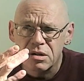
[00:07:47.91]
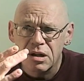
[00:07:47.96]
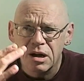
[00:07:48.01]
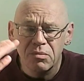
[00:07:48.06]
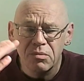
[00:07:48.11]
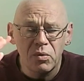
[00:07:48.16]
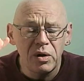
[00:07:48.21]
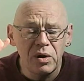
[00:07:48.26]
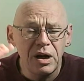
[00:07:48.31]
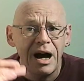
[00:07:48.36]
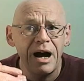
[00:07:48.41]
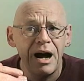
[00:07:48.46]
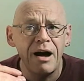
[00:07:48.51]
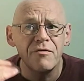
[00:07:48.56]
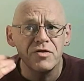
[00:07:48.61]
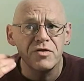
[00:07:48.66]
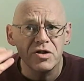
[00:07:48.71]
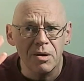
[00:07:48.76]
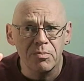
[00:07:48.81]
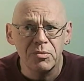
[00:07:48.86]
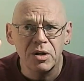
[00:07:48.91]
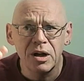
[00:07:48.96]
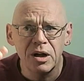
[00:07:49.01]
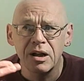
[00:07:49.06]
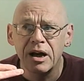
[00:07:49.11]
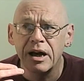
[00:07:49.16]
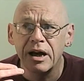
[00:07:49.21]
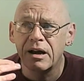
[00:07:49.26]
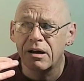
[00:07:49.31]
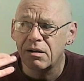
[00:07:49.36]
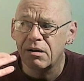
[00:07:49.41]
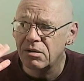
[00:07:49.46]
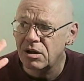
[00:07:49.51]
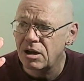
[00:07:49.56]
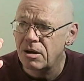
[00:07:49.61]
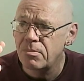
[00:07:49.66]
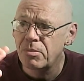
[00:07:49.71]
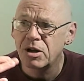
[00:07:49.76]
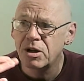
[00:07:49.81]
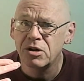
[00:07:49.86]
that we have something like
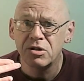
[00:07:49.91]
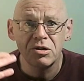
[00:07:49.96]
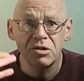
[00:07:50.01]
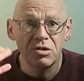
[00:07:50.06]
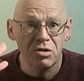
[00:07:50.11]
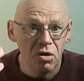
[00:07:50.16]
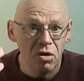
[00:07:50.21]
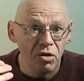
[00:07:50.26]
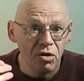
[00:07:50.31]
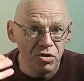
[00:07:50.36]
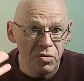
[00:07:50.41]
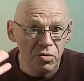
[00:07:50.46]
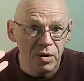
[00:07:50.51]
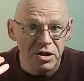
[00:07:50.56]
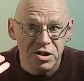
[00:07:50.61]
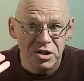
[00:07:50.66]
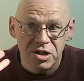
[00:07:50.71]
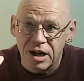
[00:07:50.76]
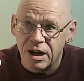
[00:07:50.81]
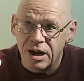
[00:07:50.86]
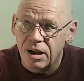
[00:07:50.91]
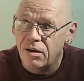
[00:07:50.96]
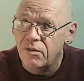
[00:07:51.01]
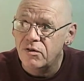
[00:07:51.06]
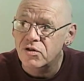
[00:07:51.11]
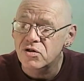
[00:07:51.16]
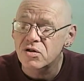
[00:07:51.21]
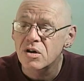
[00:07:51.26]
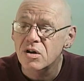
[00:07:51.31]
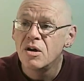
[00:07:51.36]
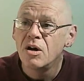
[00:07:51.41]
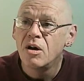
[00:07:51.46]
the ability to talk to ourselves.